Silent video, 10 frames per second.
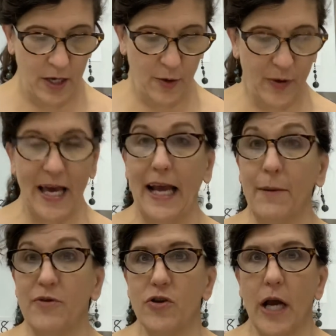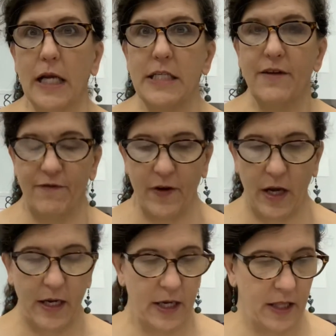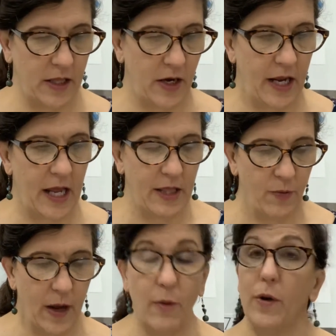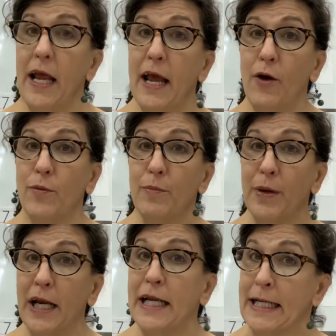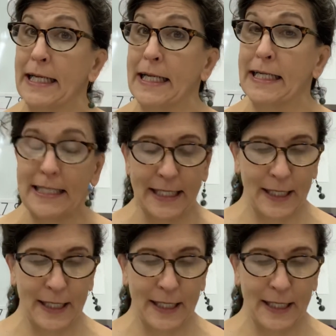Okay, I'm trying to find, I thought I had the right one out, but I didn't.